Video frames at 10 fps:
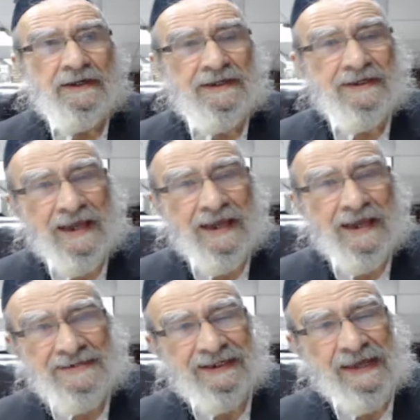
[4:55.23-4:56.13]
He
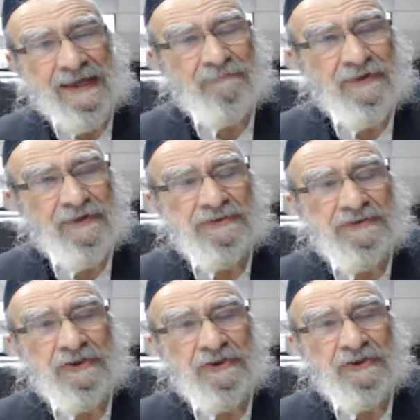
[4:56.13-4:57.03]
has the
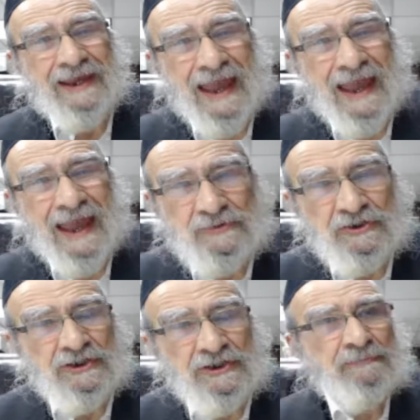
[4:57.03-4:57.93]
capability to capture
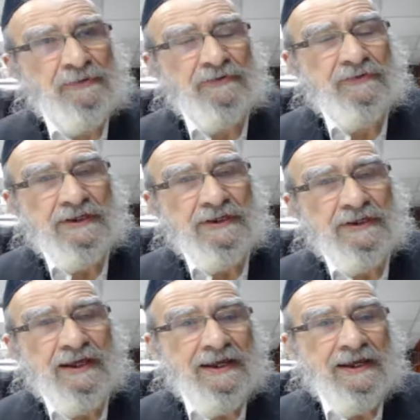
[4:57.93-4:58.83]
his spirit,
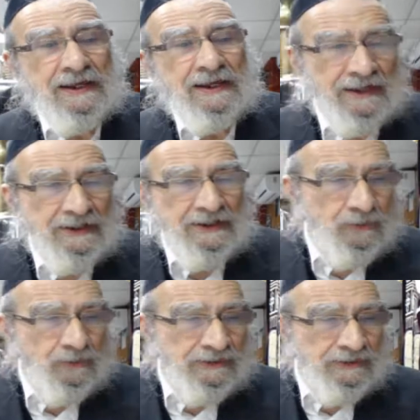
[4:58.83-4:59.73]

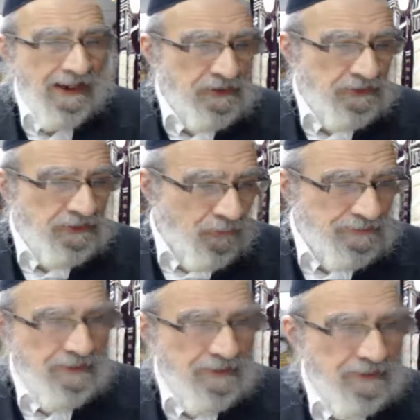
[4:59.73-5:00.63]
to enable it to
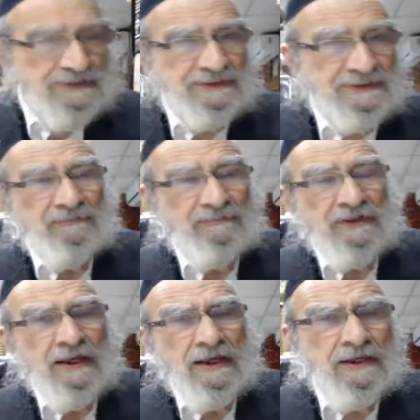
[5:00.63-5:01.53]
express itself
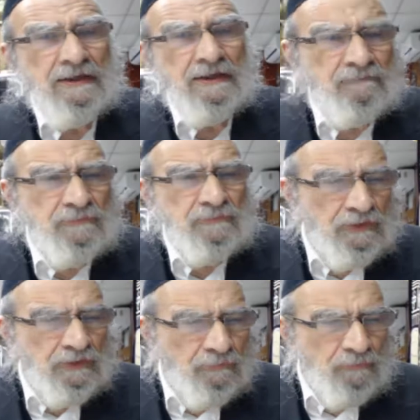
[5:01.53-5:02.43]

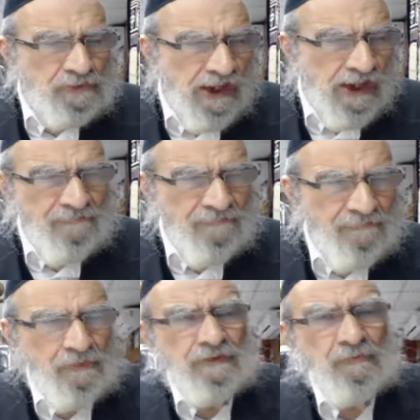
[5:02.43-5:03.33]
in most
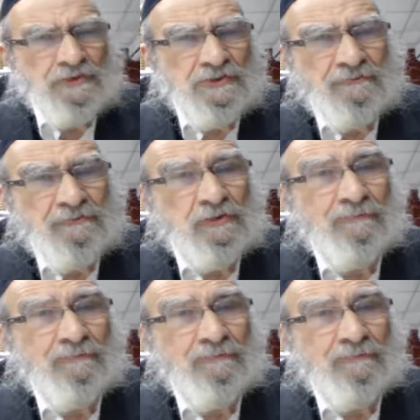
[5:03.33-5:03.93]
convoluted, most difficult